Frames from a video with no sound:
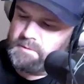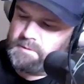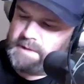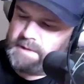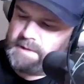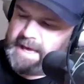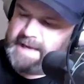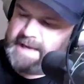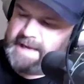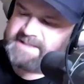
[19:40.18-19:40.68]

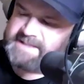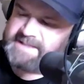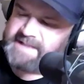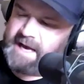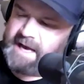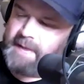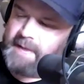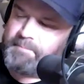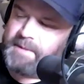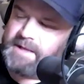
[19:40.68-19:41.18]
And his
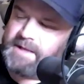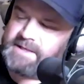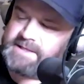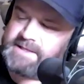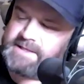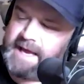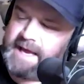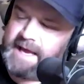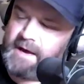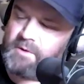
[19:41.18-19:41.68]
up and
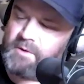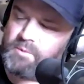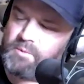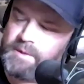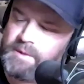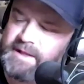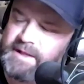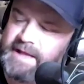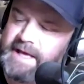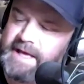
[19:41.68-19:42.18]
down
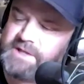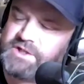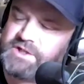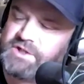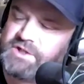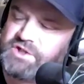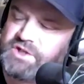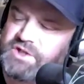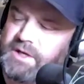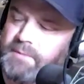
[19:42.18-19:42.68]

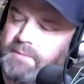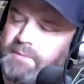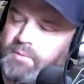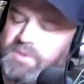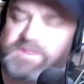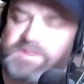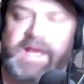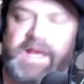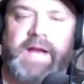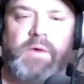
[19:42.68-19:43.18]
relationship
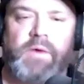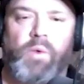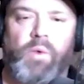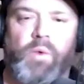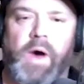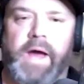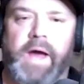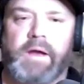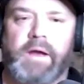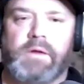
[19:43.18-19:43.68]
with Dana
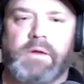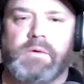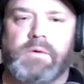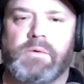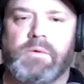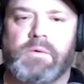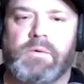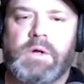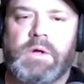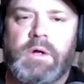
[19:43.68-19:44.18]
White,
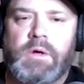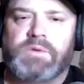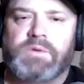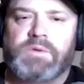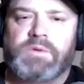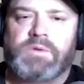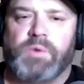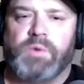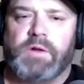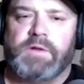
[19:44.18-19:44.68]
who
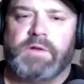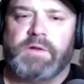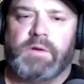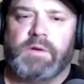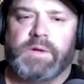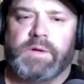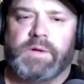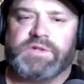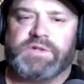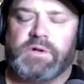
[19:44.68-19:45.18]
was one of the
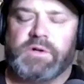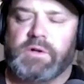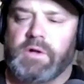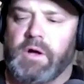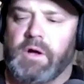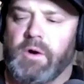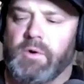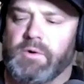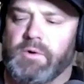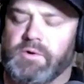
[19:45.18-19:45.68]
original
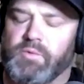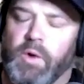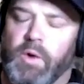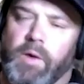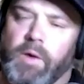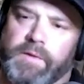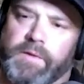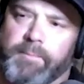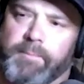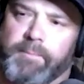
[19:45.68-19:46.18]
owners.
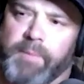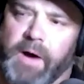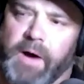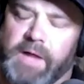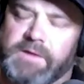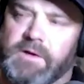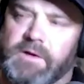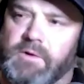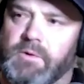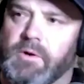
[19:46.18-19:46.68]
Well, when they
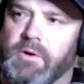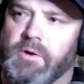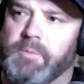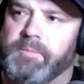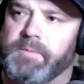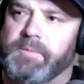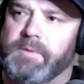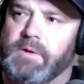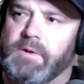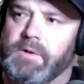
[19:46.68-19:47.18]
bought the
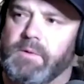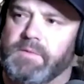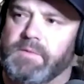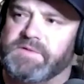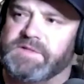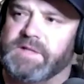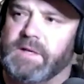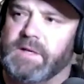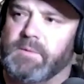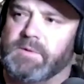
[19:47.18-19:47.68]
group, the
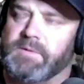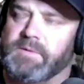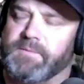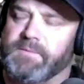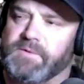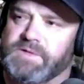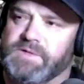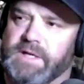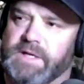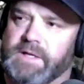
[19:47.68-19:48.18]
UFC with the
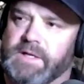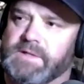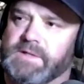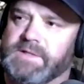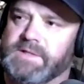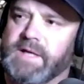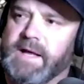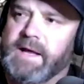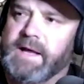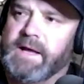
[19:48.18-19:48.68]

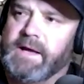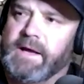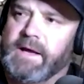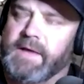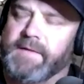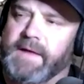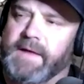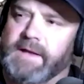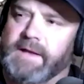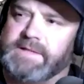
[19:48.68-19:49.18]
Fertittas,
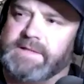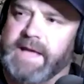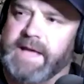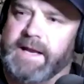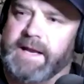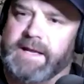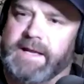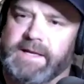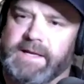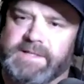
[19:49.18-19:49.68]
and then
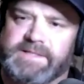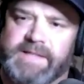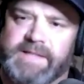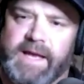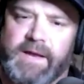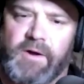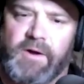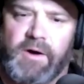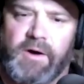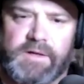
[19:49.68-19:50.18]
Dana has
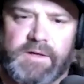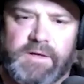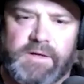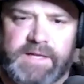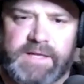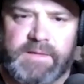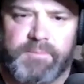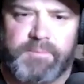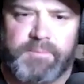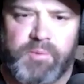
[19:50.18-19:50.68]
stayed on as
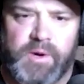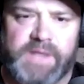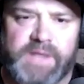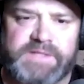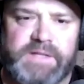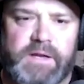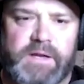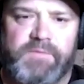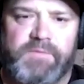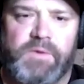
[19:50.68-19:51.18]
like the
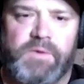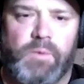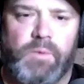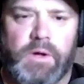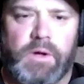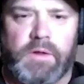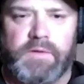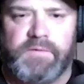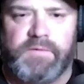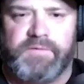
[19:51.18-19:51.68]
president, if you
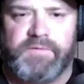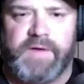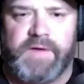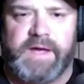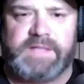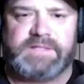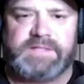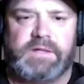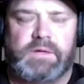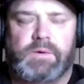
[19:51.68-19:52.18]
will, in the
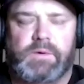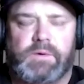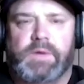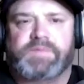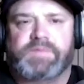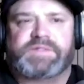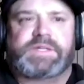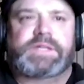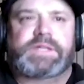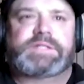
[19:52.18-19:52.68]
face of the
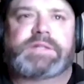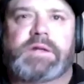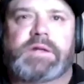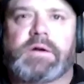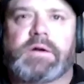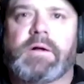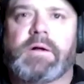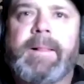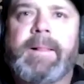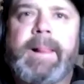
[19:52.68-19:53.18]
UFC
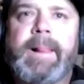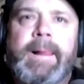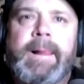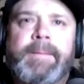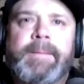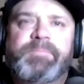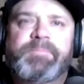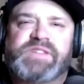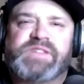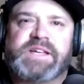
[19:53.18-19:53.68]
still.
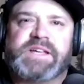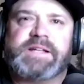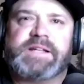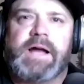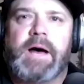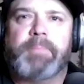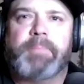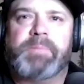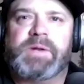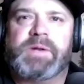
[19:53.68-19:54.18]
It says
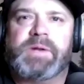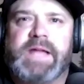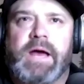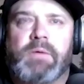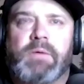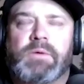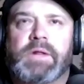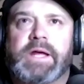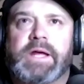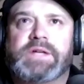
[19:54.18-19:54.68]
an up and
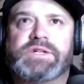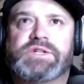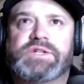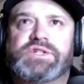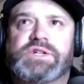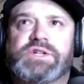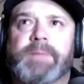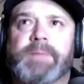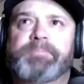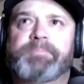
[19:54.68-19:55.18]
down
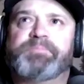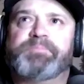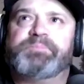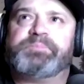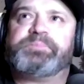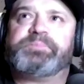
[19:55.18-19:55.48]
relationship,